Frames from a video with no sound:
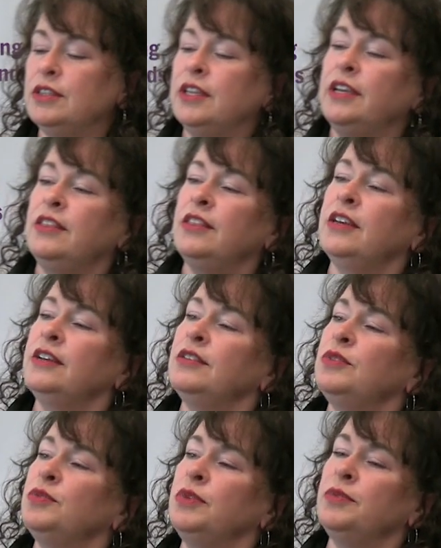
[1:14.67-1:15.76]
like
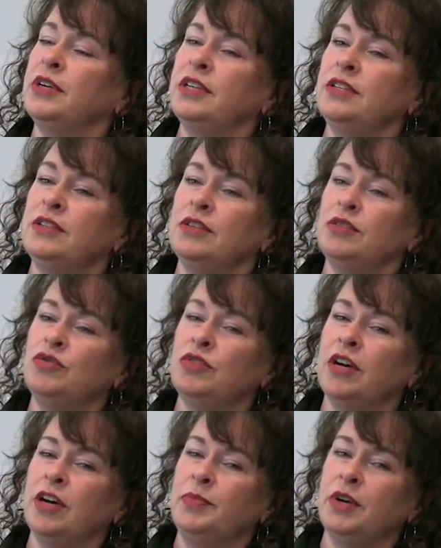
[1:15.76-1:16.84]
this, we would
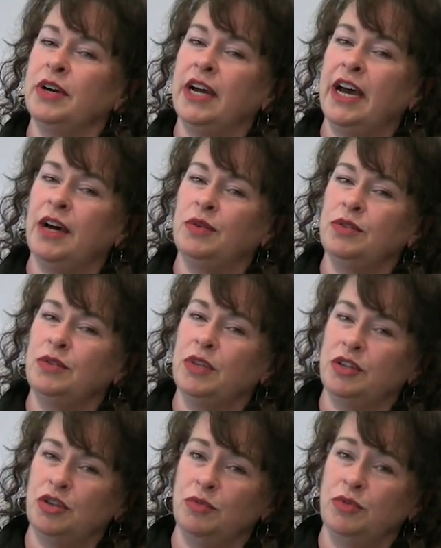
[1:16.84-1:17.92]
draw up your house
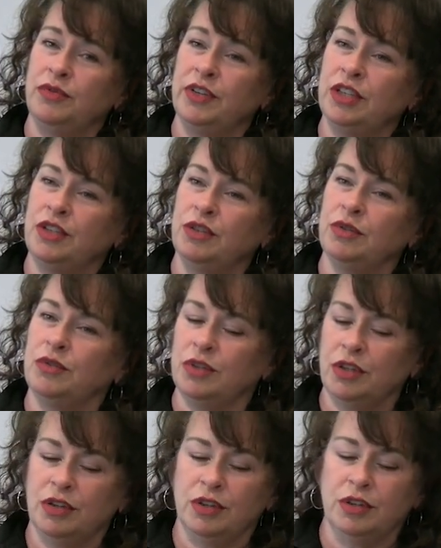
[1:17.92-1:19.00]
that you're moving to or
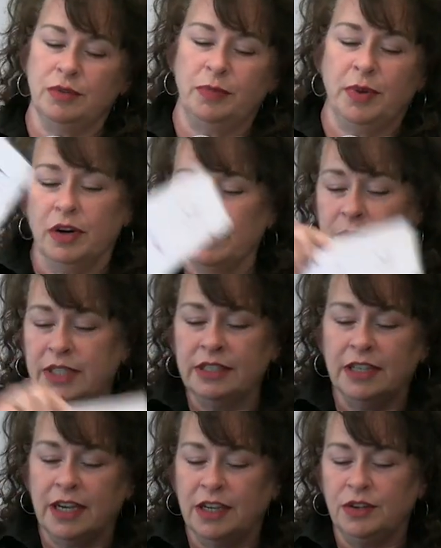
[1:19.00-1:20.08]
your apartment,
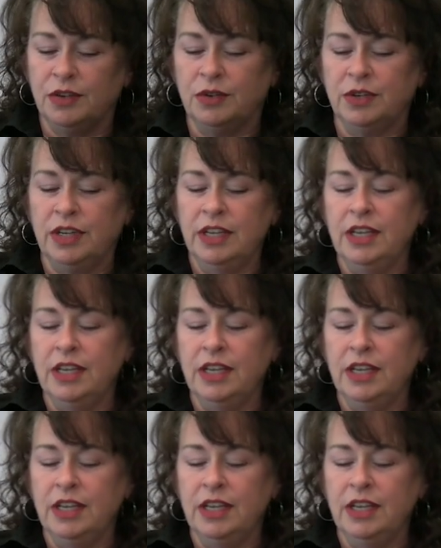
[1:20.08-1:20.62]
condo,